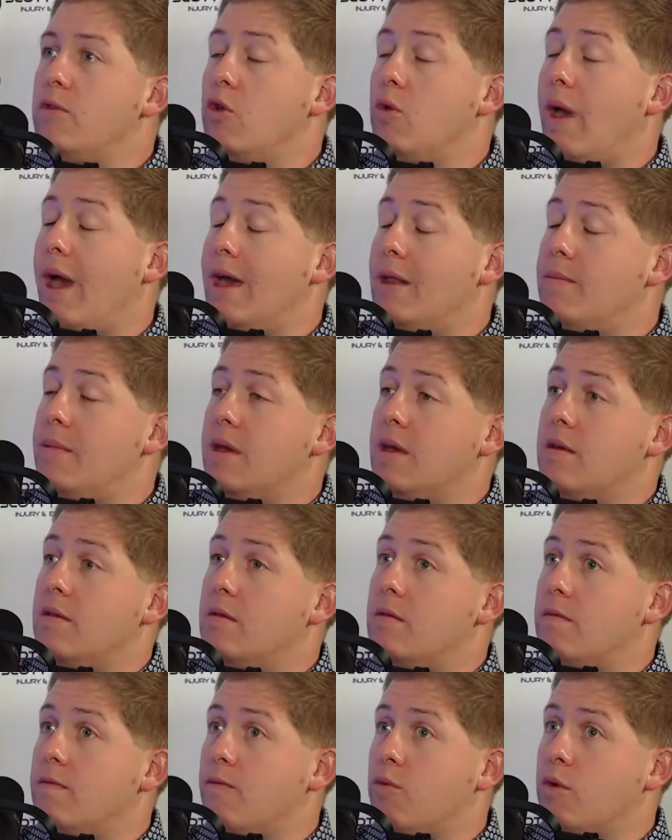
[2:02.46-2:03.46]
had
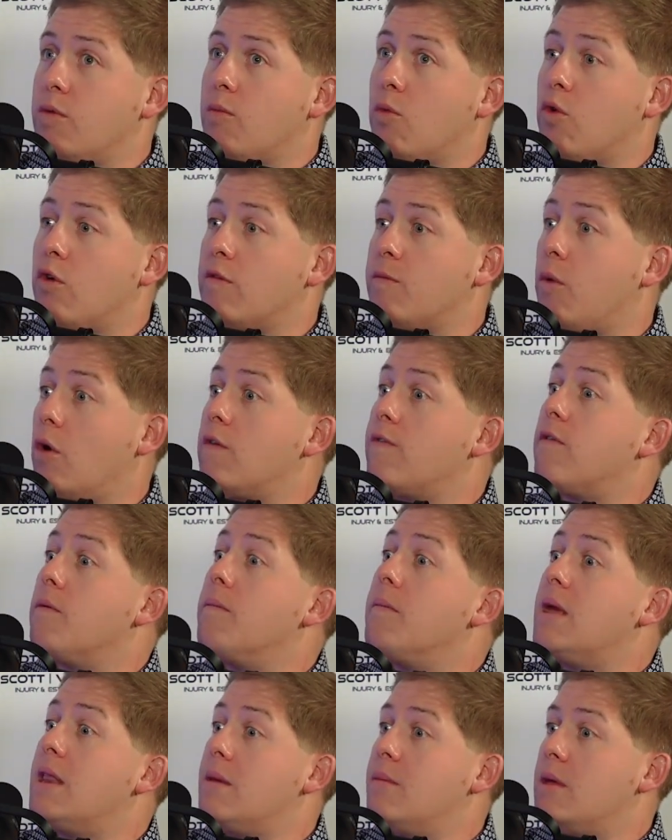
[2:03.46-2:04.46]
been with Morris Bart for
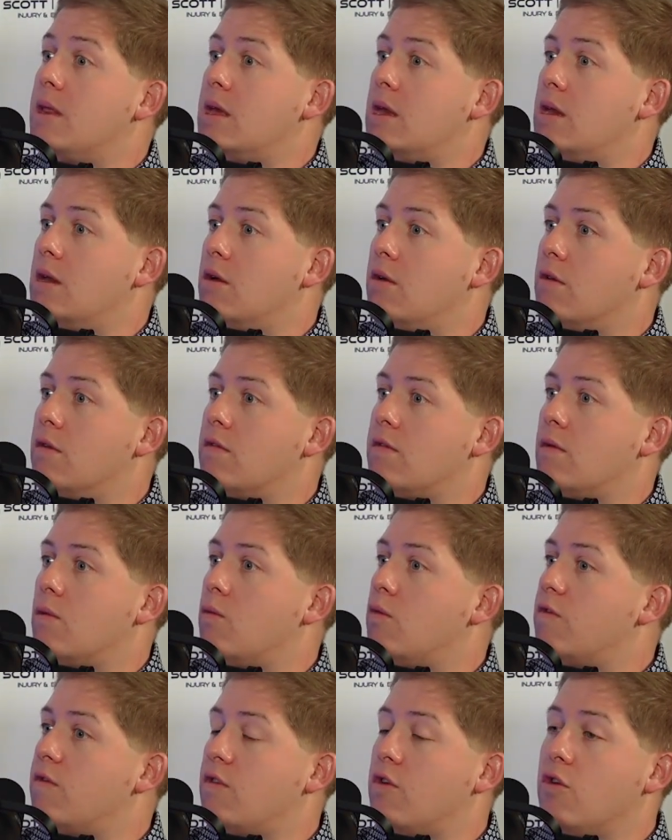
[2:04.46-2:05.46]
many, many years.
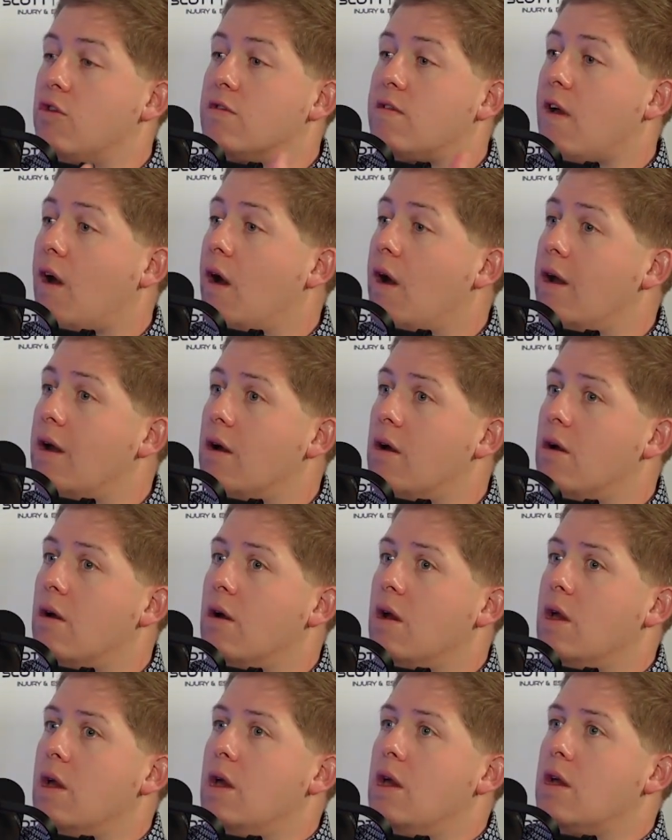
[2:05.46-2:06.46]
Was your entire
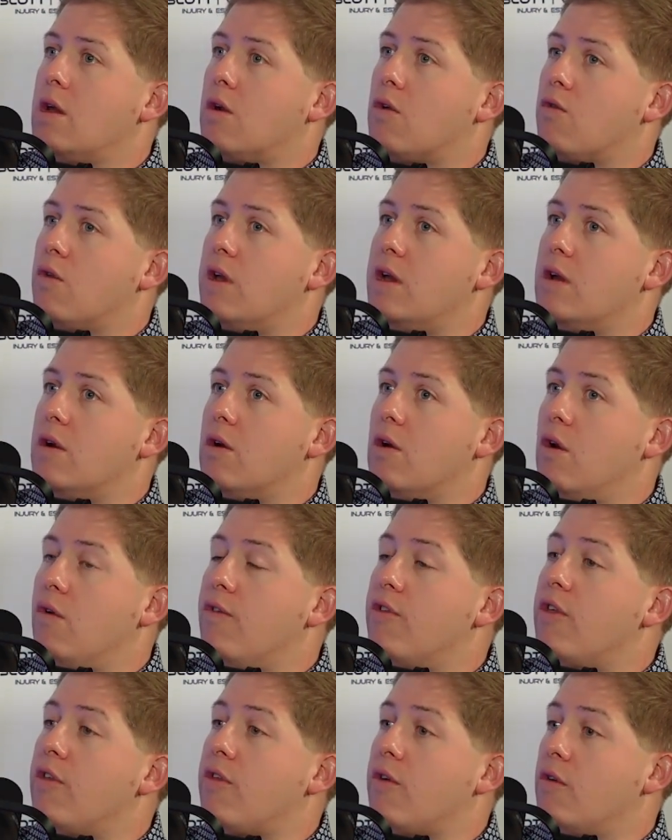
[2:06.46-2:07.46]
career
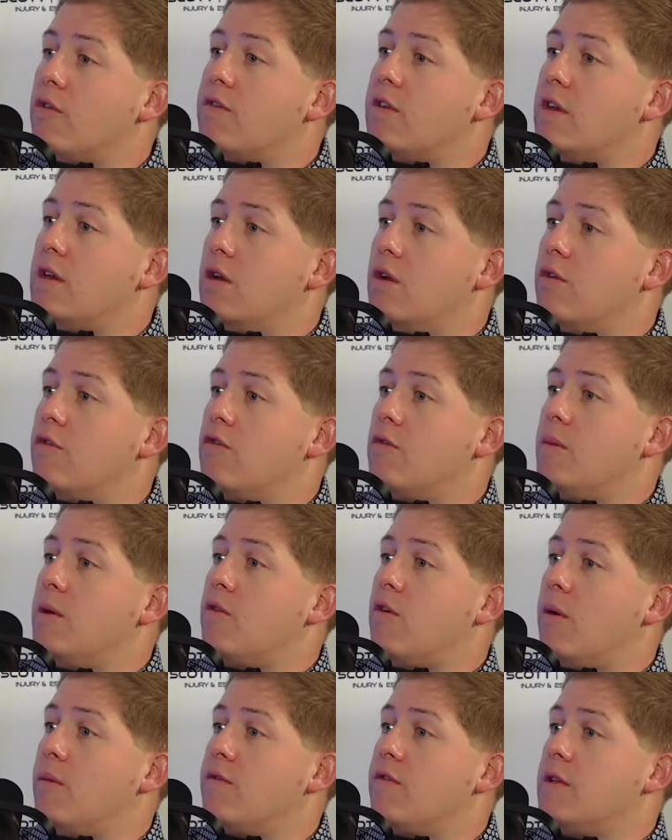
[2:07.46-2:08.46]
over the 13 years you've
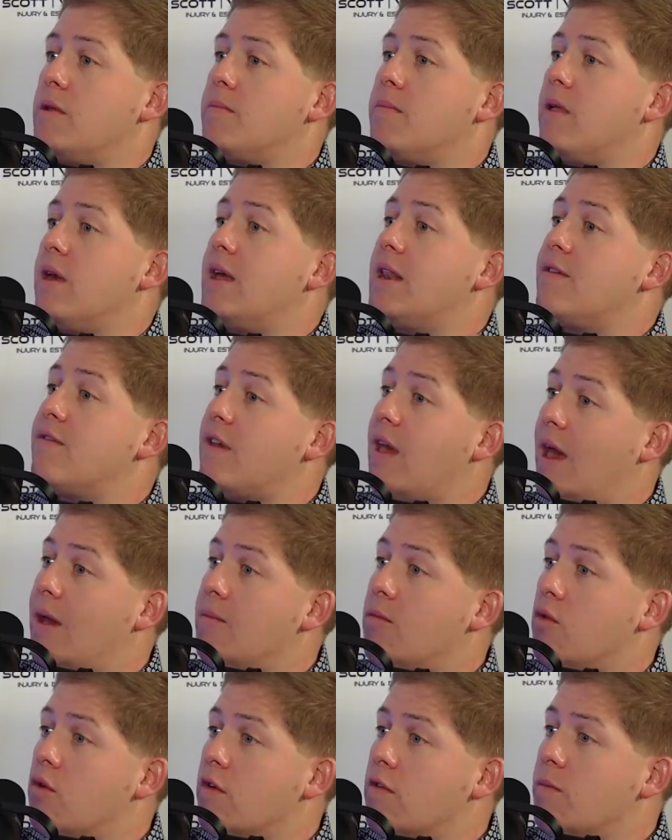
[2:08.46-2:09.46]
been representing plaintiffs
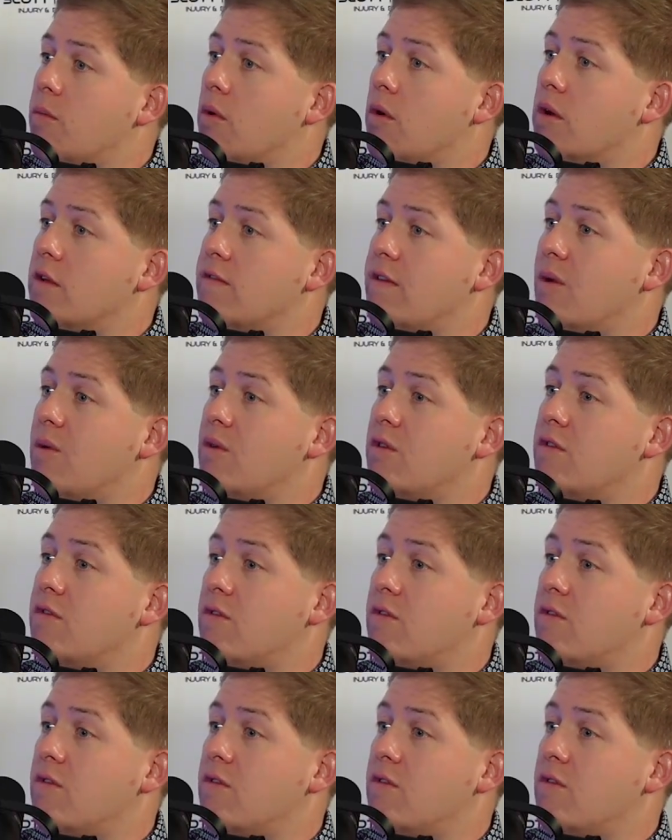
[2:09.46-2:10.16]
at Morris Bart? Is that where you